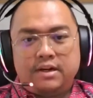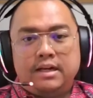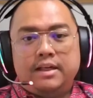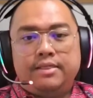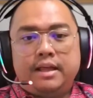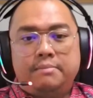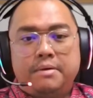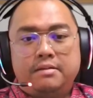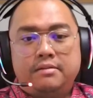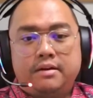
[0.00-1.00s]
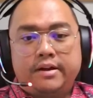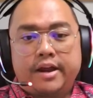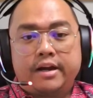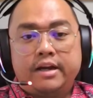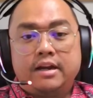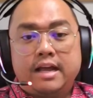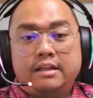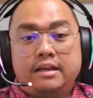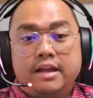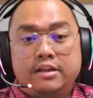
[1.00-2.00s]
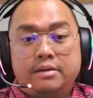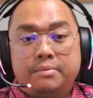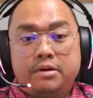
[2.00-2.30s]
however, that pastoral care in the